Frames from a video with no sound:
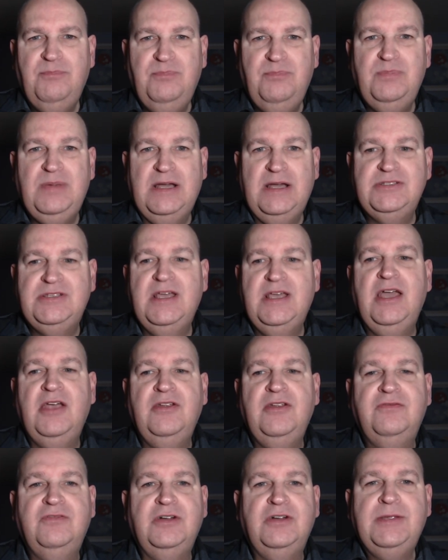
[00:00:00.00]
Back to
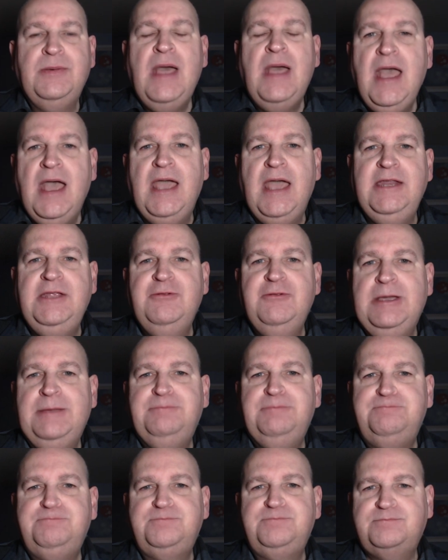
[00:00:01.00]
Hereford. Anyway,
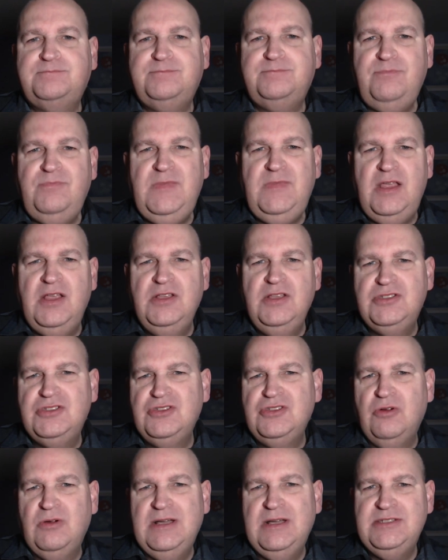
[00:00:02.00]

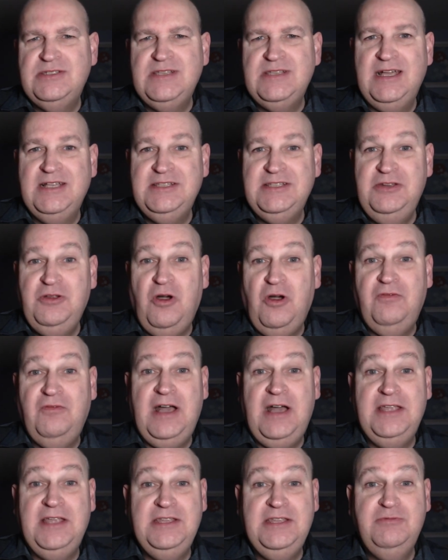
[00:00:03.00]
so I started off
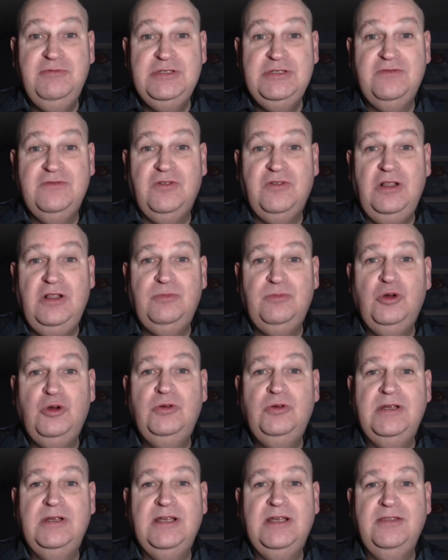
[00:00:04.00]
and it was a full
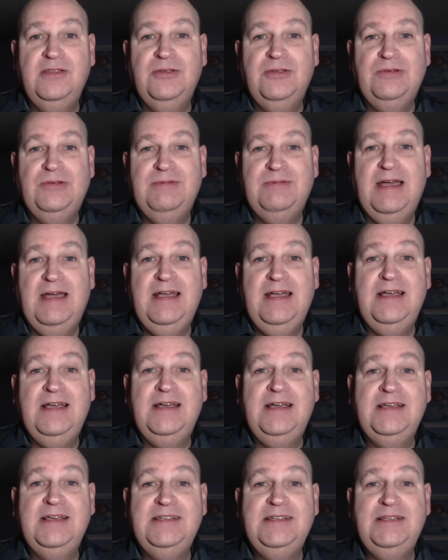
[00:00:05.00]
moon and I thought,
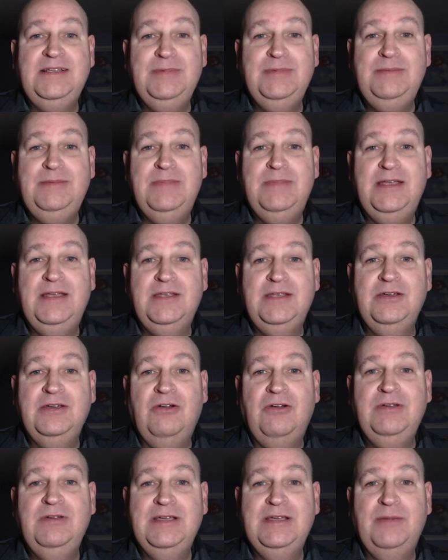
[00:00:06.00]
it'll be better
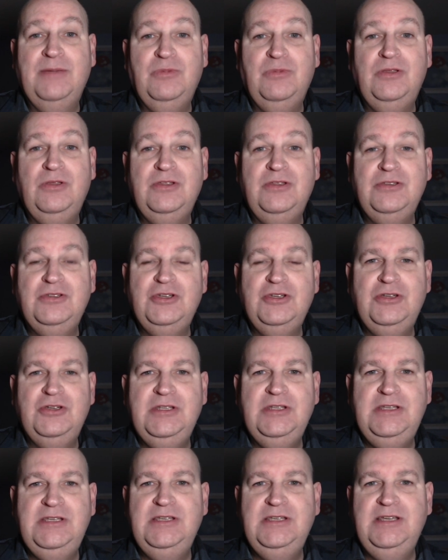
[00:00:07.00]
going up on the
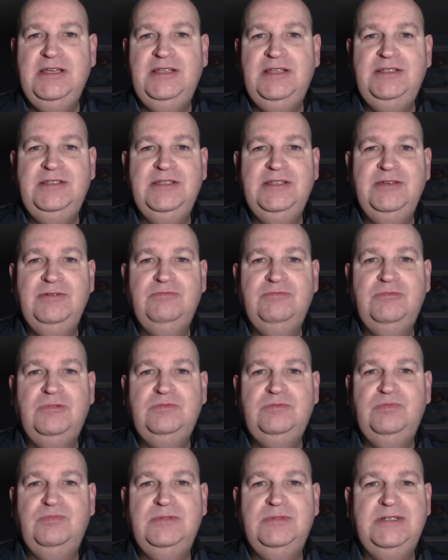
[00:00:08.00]
journey, and it
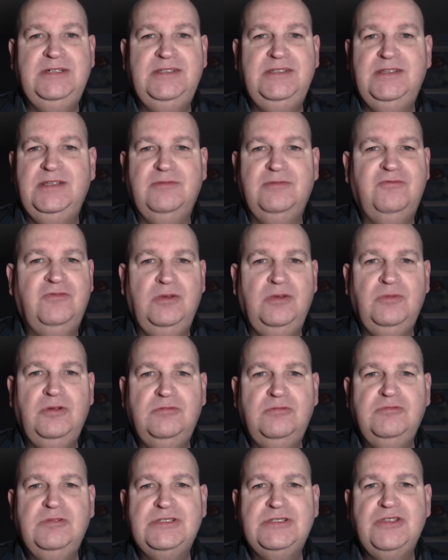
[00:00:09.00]
won't, and the full
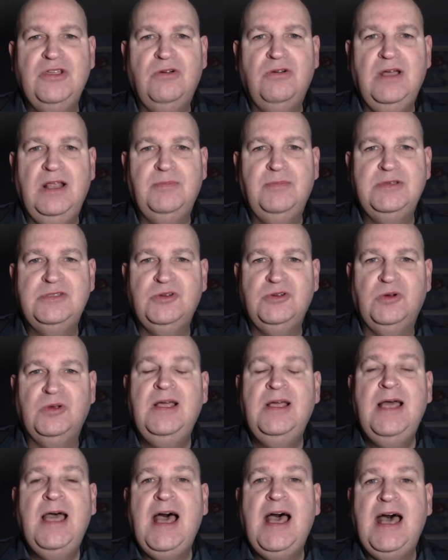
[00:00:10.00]
moon was no help at all,
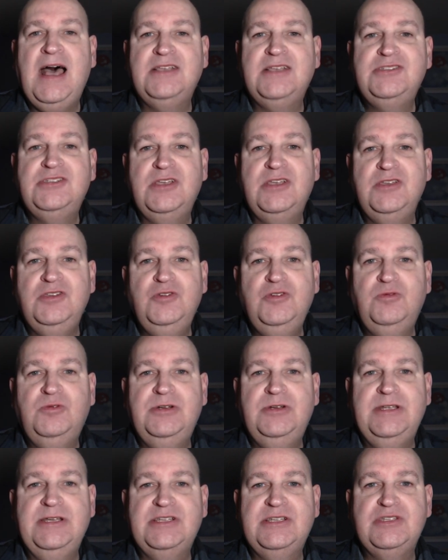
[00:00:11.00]
as you
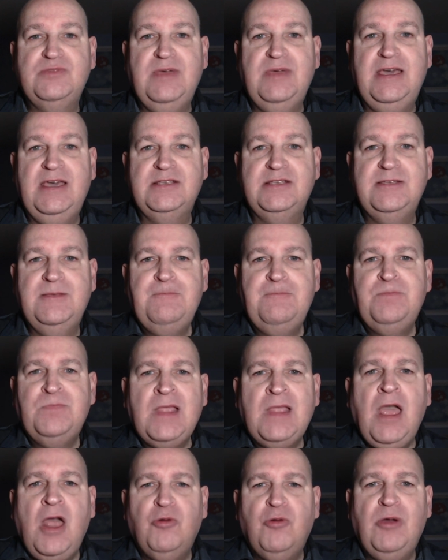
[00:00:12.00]
would expect.
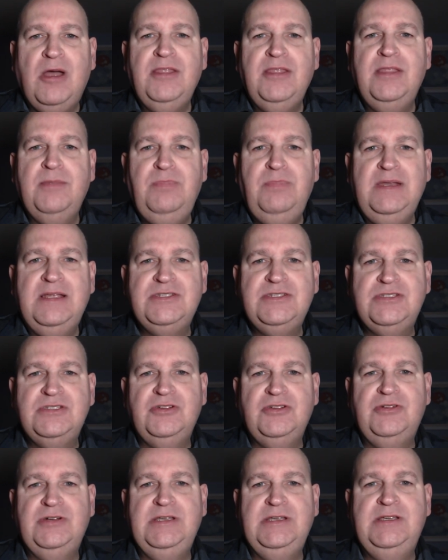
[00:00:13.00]
Rather
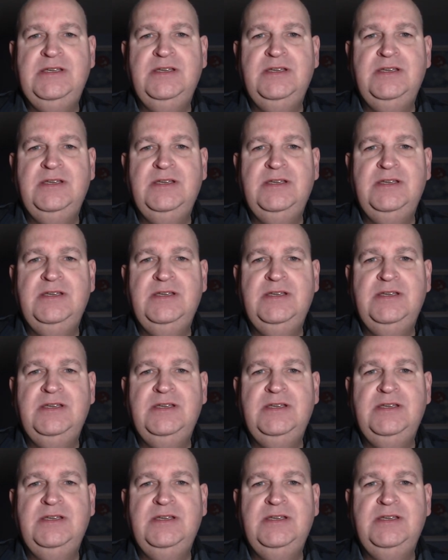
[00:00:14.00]
blustery